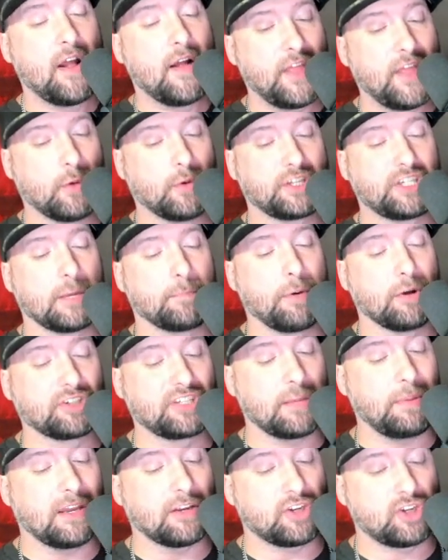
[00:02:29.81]
There was supposed
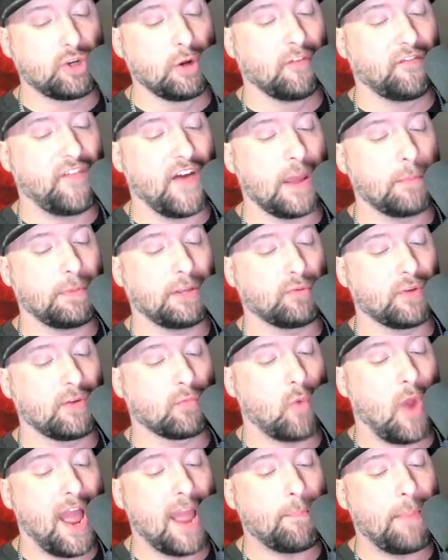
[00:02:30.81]
to be a shoot fight
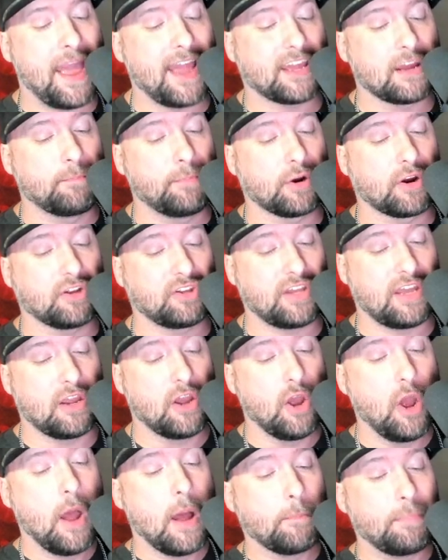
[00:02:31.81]
between Ryback and Booker
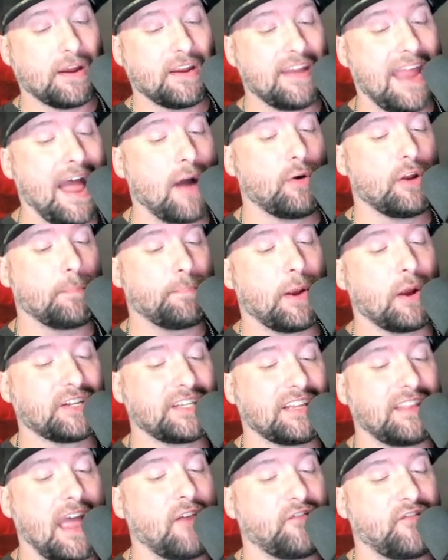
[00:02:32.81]
T, but now it appears
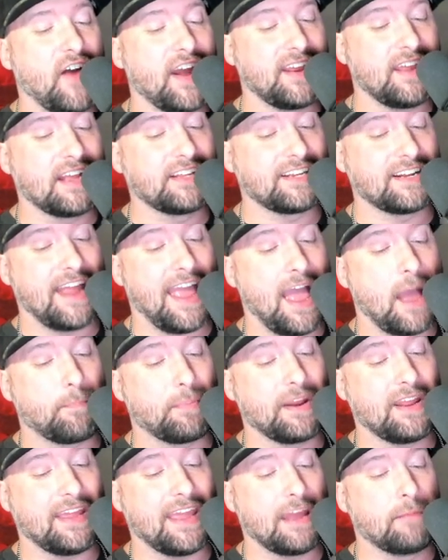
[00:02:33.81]
that fight isn't
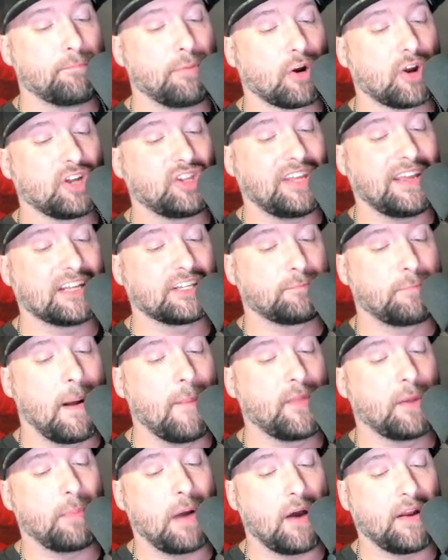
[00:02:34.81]
happening, and Booker T is
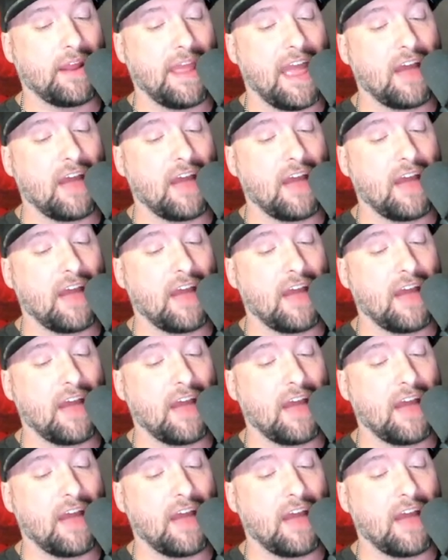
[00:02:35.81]
bummed about it.